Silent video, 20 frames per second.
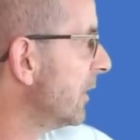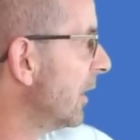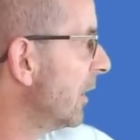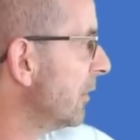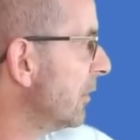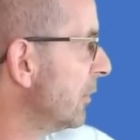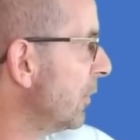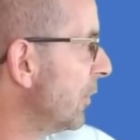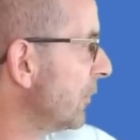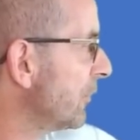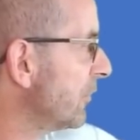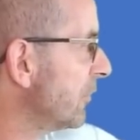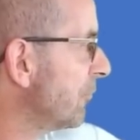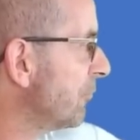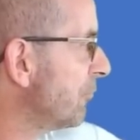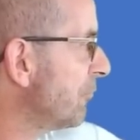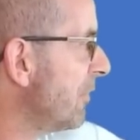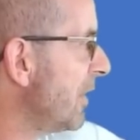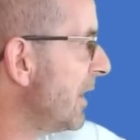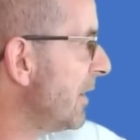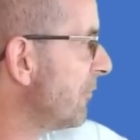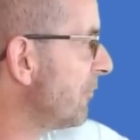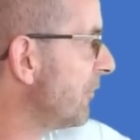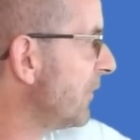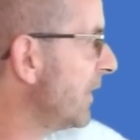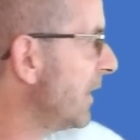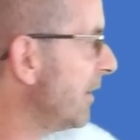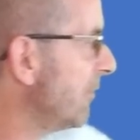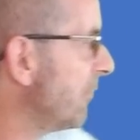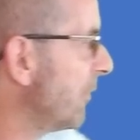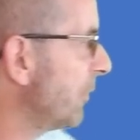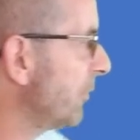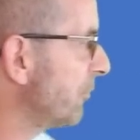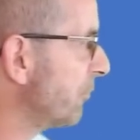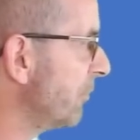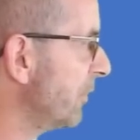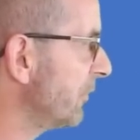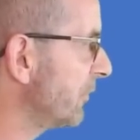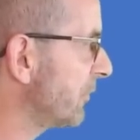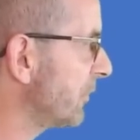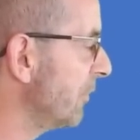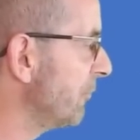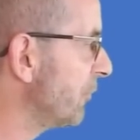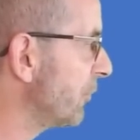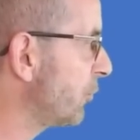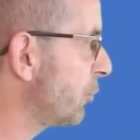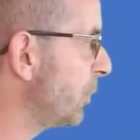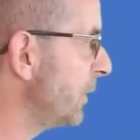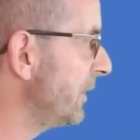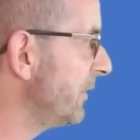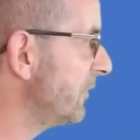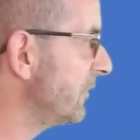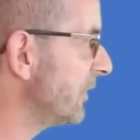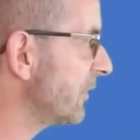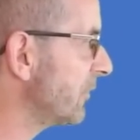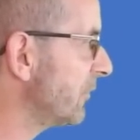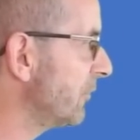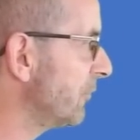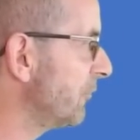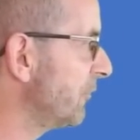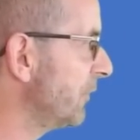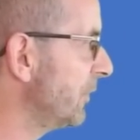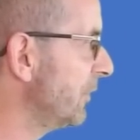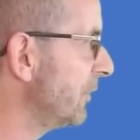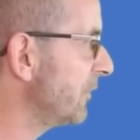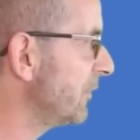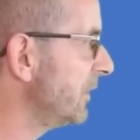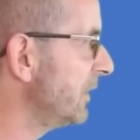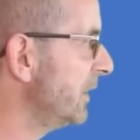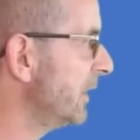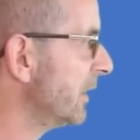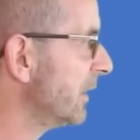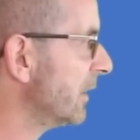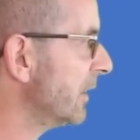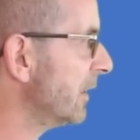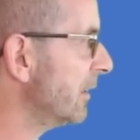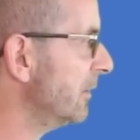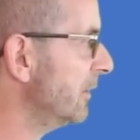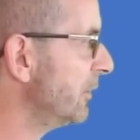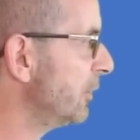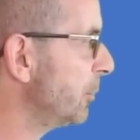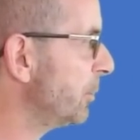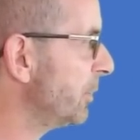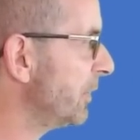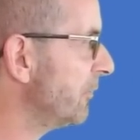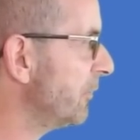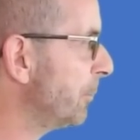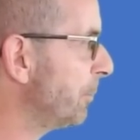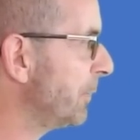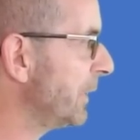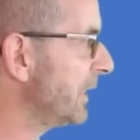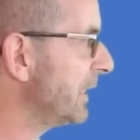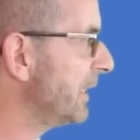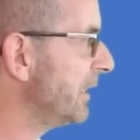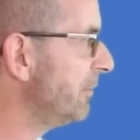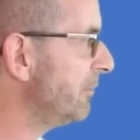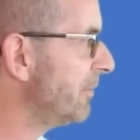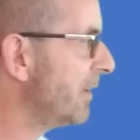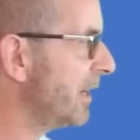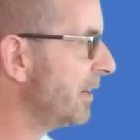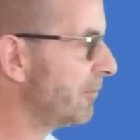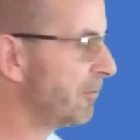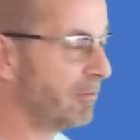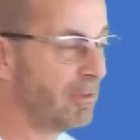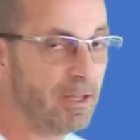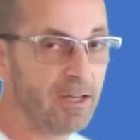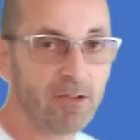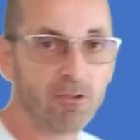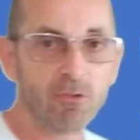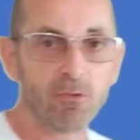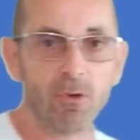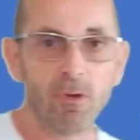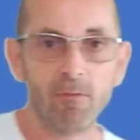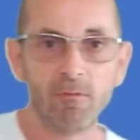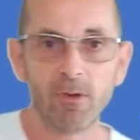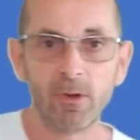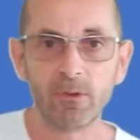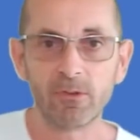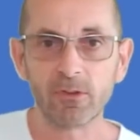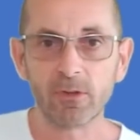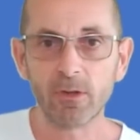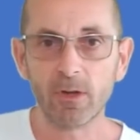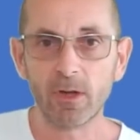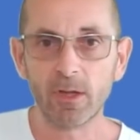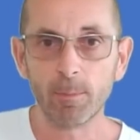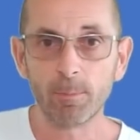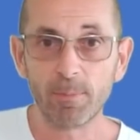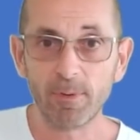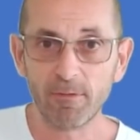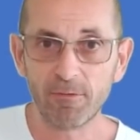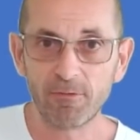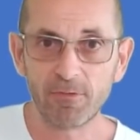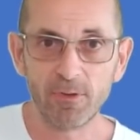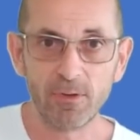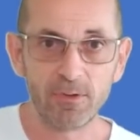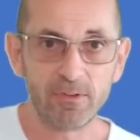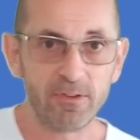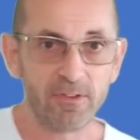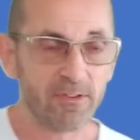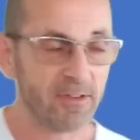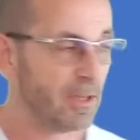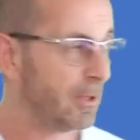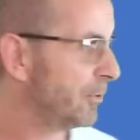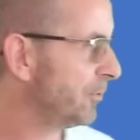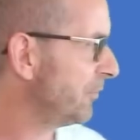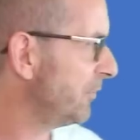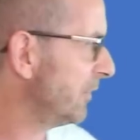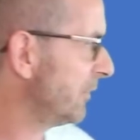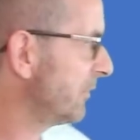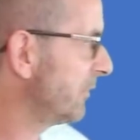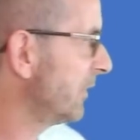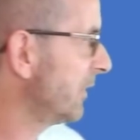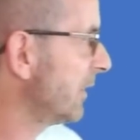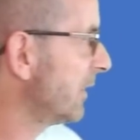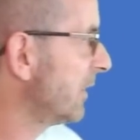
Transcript: Lots of red there, those are runs going for 26 to 30, a little bit of a pinky red later on, those are going above 30 Celsius,